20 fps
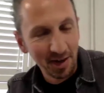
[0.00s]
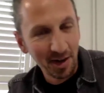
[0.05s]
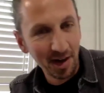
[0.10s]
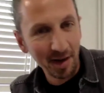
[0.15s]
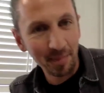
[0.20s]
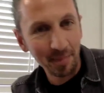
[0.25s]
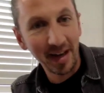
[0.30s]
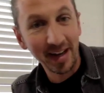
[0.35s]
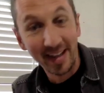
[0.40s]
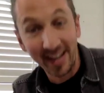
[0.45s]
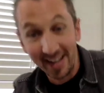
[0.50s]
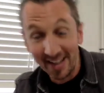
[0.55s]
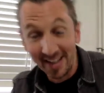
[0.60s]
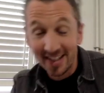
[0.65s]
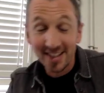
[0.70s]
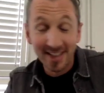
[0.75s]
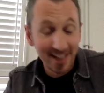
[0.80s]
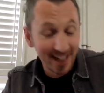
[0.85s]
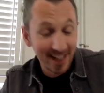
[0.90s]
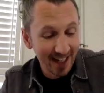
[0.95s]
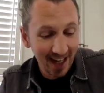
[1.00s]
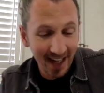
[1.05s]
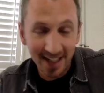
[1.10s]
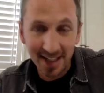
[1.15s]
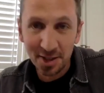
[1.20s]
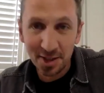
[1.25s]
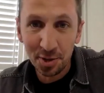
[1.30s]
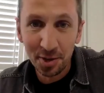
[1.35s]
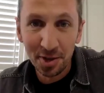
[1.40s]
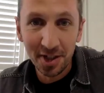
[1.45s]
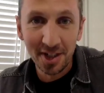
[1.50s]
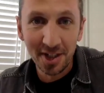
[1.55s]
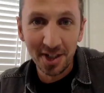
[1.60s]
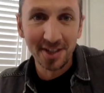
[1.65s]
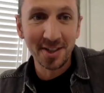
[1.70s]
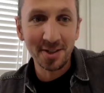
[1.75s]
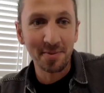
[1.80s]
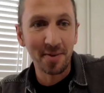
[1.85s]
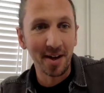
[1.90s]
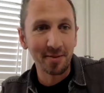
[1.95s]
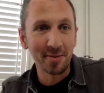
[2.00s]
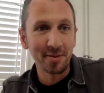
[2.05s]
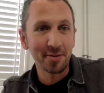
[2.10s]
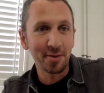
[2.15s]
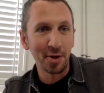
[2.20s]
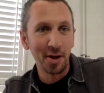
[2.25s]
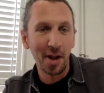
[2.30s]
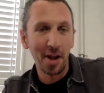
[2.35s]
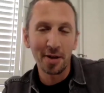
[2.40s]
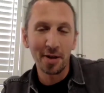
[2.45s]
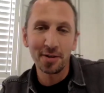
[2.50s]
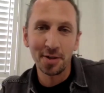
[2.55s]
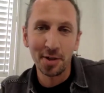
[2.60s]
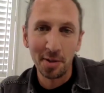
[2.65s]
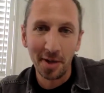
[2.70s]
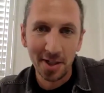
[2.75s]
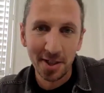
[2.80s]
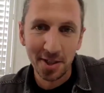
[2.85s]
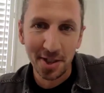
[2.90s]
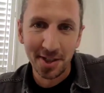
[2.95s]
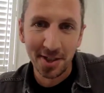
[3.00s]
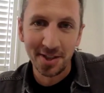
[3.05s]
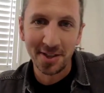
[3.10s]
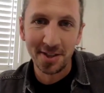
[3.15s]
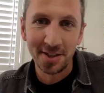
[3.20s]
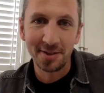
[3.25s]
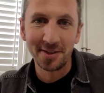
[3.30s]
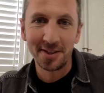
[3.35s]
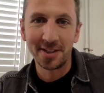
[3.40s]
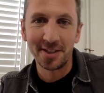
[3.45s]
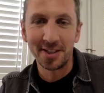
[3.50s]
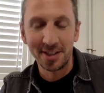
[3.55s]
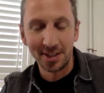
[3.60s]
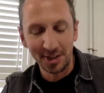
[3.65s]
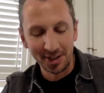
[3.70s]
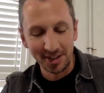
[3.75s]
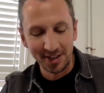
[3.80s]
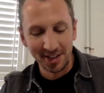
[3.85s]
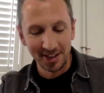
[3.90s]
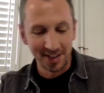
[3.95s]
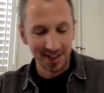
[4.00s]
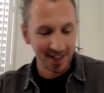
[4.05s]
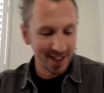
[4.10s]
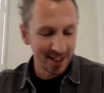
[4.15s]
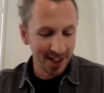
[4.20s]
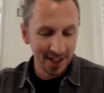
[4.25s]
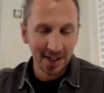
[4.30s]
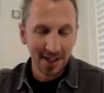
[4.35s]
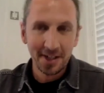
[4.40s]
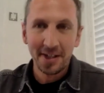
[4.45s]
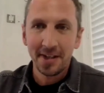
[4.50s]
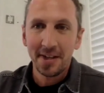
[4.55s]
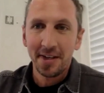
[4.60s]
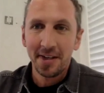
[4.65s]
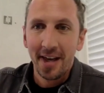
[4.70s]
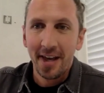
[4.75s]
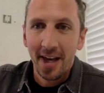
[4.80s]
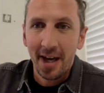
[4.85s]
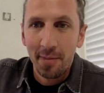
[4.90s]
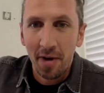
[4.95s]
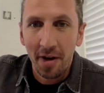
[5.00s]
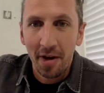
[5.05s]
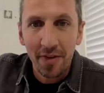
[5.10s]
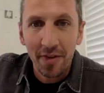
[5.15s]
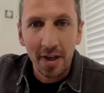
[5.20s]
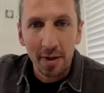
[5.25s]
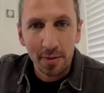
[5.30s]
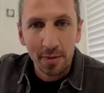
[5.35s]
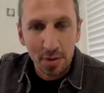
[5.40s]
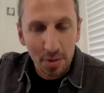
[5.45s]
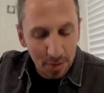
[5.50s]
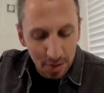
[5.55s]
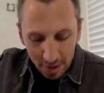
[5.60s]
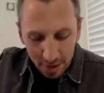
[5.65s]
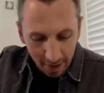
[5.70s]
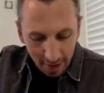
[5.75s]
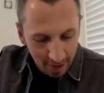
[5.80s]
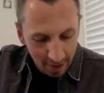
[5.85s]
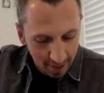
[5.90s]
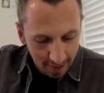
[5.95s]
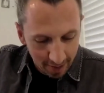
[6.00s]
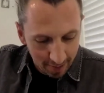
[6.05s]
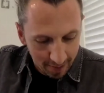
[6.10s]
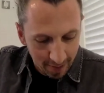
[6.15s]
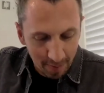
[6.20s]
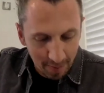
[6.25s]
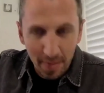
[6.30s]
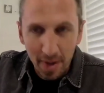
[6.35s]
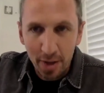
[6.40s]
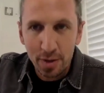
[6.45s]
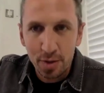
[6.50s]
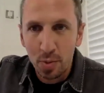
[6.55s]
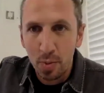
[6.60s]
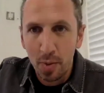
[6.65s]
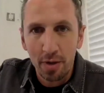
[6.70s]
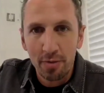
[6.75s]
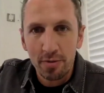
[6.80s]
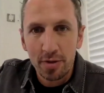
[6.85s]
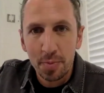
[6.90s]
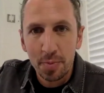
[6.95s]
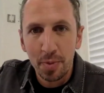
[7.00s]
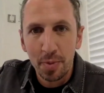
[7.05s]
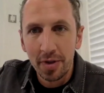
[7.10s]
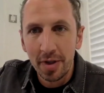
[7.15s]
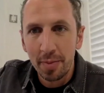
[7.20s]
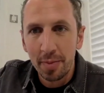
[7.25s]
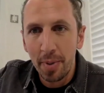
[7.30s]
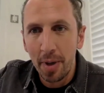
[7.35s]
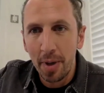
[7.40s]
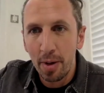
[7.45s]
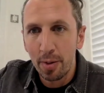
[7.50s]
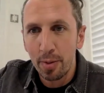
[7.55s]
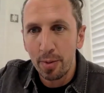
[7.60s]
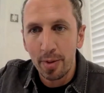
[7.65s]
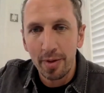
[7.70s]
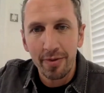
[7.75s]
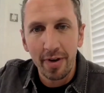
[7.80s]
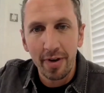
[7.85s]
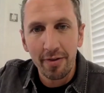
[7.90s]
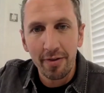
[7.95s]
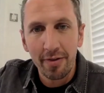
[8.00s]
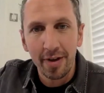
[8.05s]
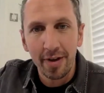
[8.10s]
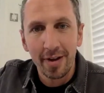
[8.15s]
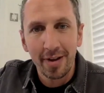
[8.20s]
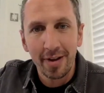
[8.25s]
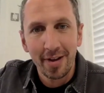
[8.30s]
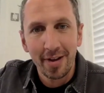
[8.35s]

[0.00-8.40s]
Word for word: I am back. It is an engaged audience, man. We've got loads of questions, which is good Great. to see. Um, I think it was also the the most well responded poll we've ever